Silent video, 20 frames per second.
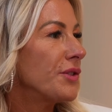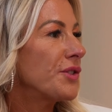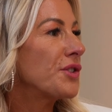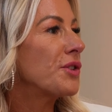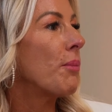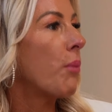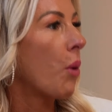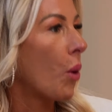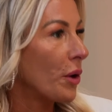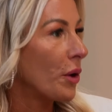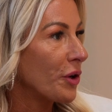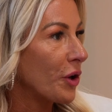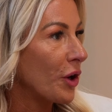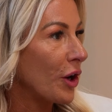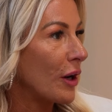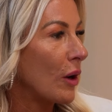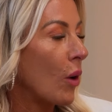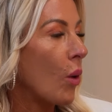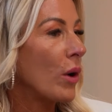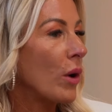support
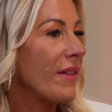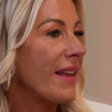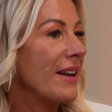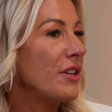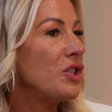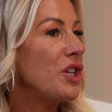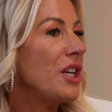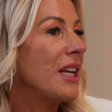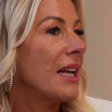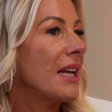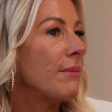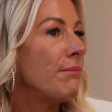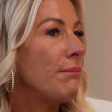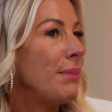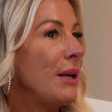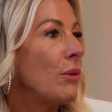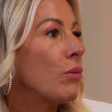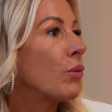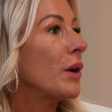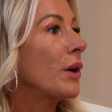her, or that she can
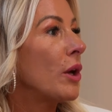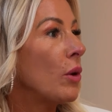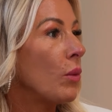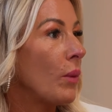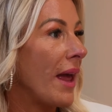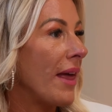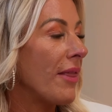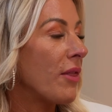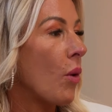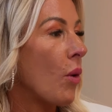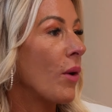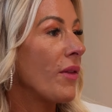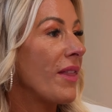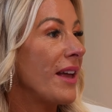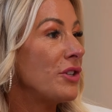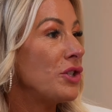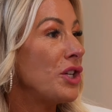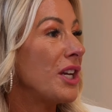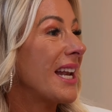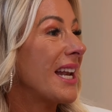be real with, or
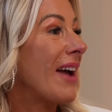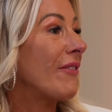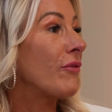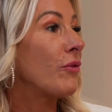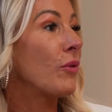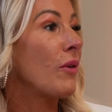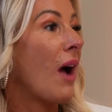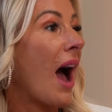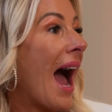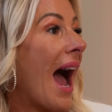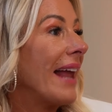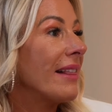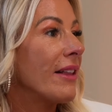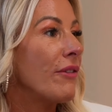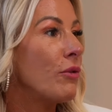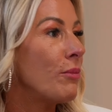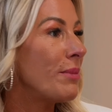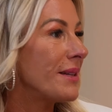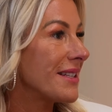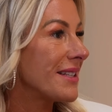that she can have high
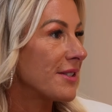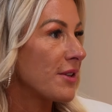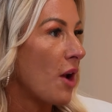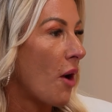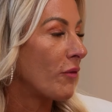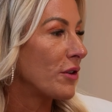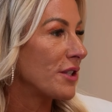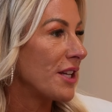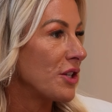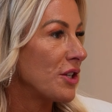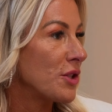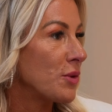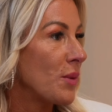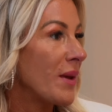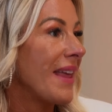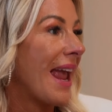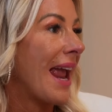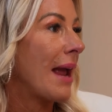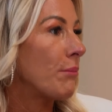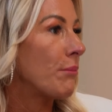level business conversations
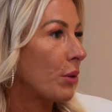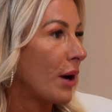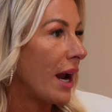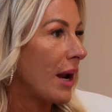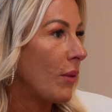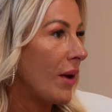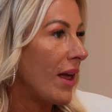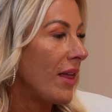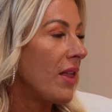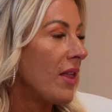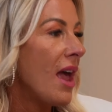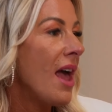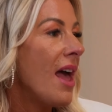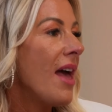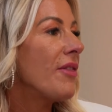with and pray with,